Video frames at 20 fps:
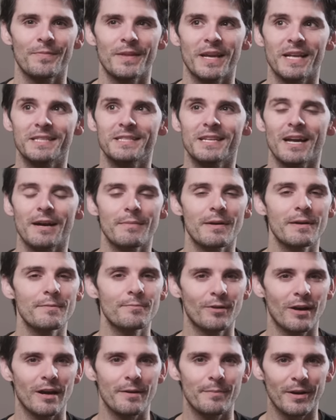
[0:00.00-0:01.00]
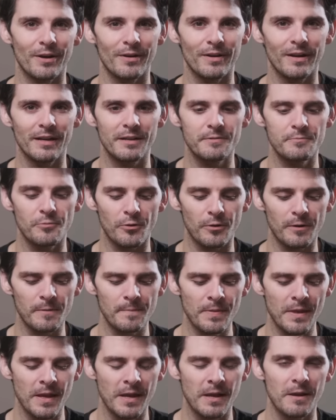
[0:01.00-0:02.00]
It's not my primary anymore,
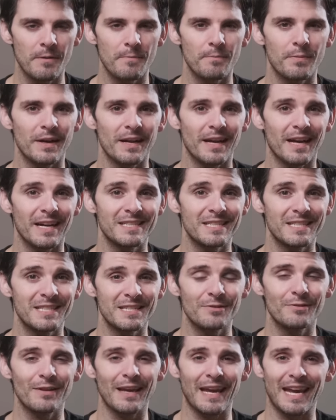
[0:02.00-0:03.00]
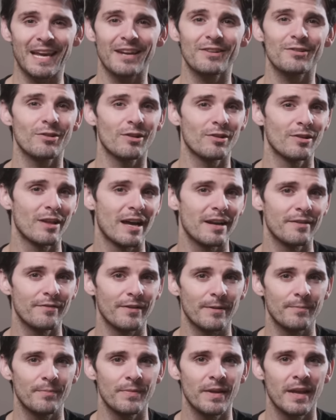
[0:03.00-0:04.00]
but I still handle a lot of
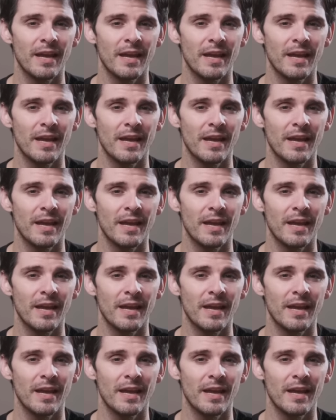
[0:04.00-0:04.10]
it.